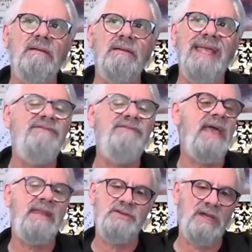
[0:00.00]

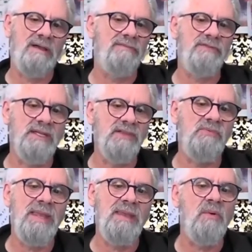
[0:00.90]
advantage of in as
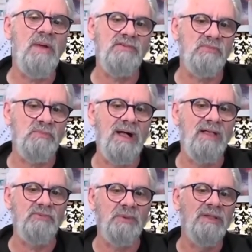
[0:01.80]
many ways as
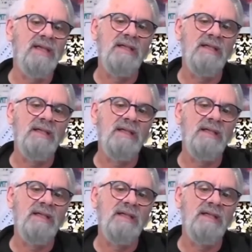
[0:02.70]
possible.